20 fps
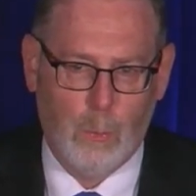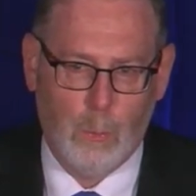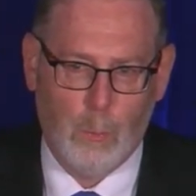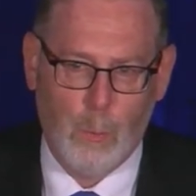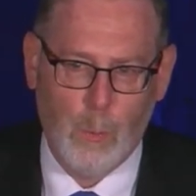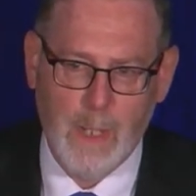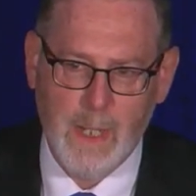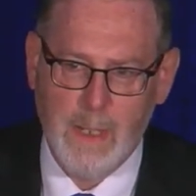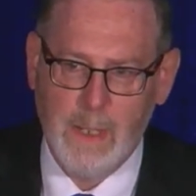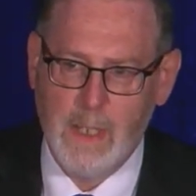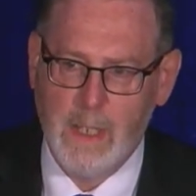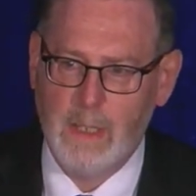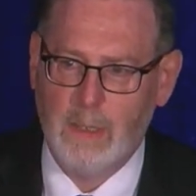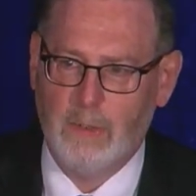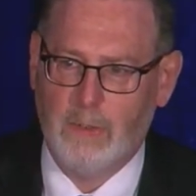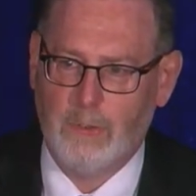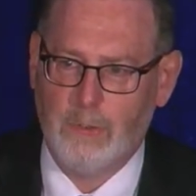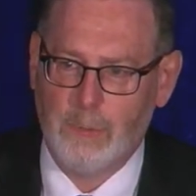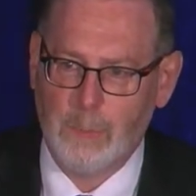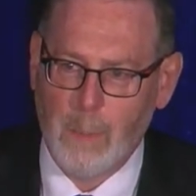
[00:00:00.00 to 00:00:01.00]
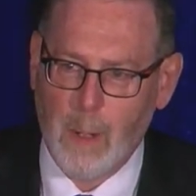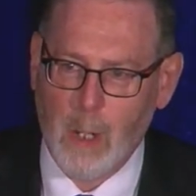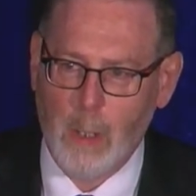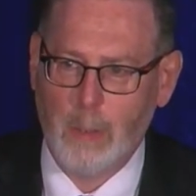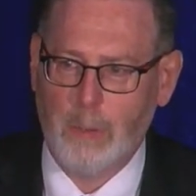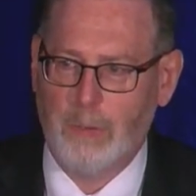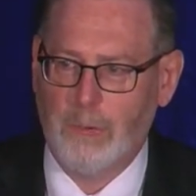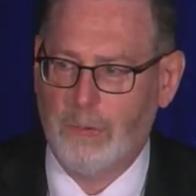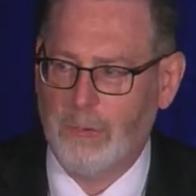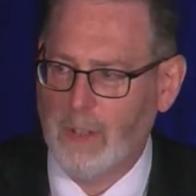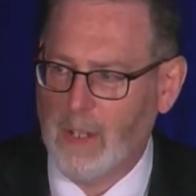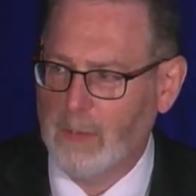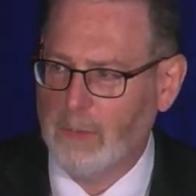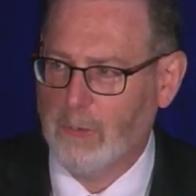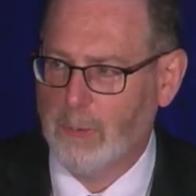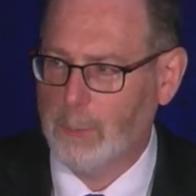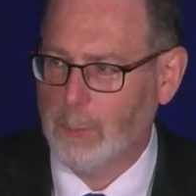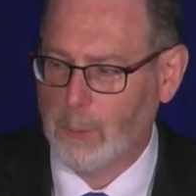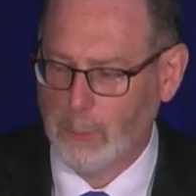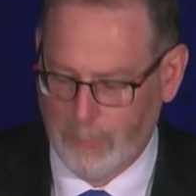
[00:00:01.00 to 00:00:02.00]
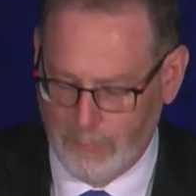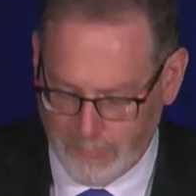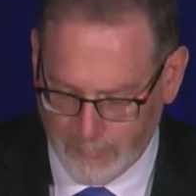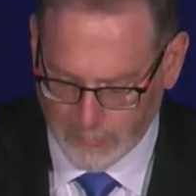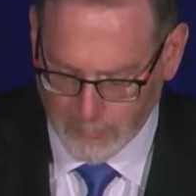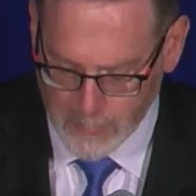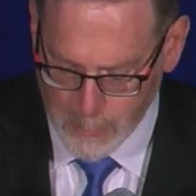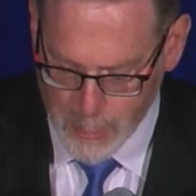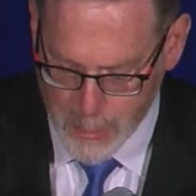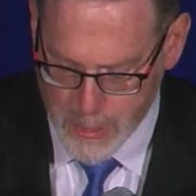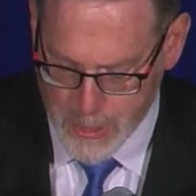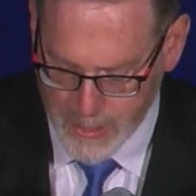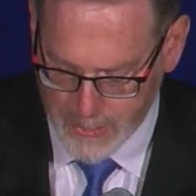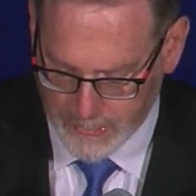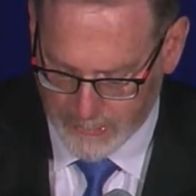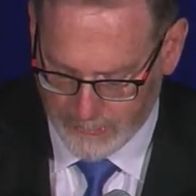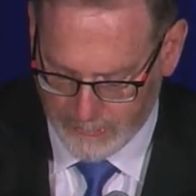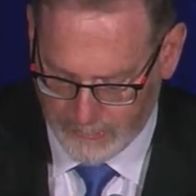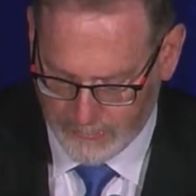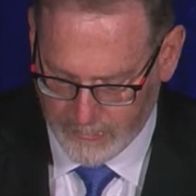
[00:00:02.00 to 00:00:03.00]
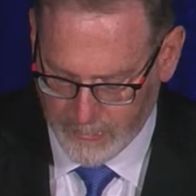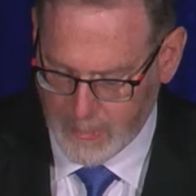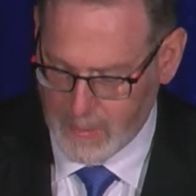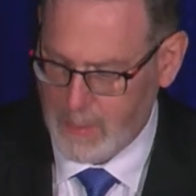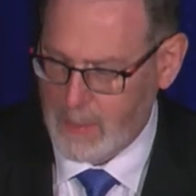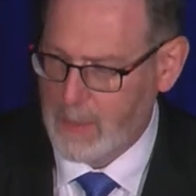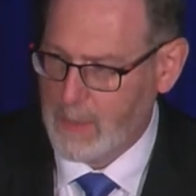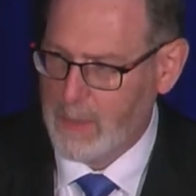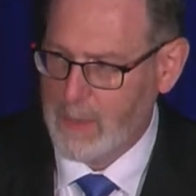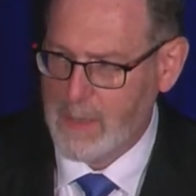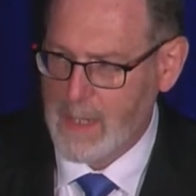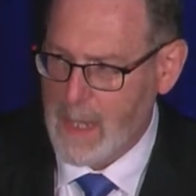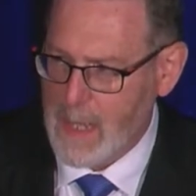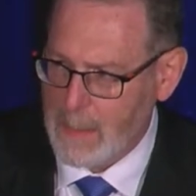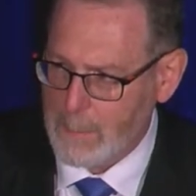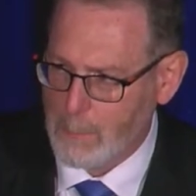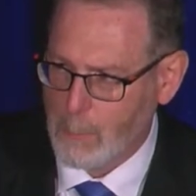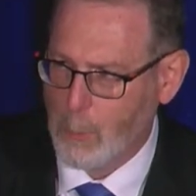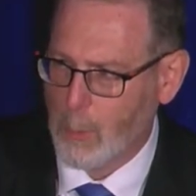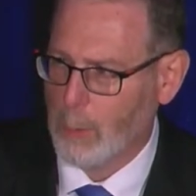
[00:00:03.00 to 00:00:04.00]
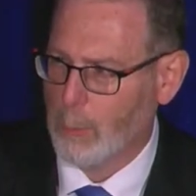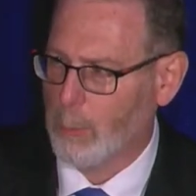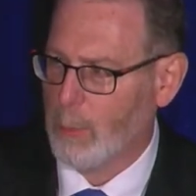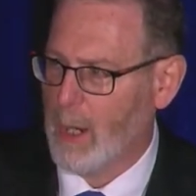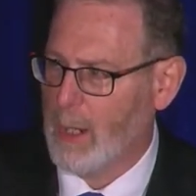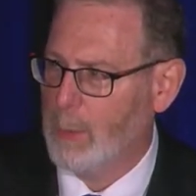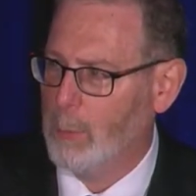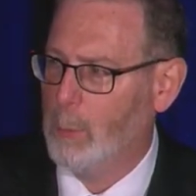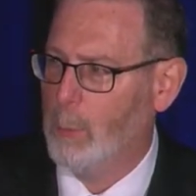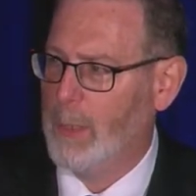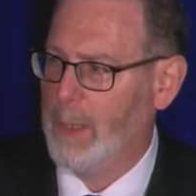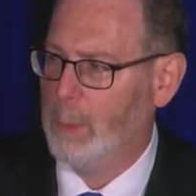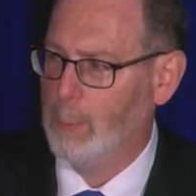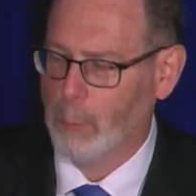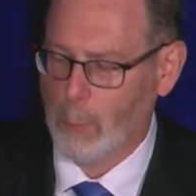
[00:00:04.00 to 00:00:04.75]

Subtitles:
We need smart, sensible solutions, not more right-wing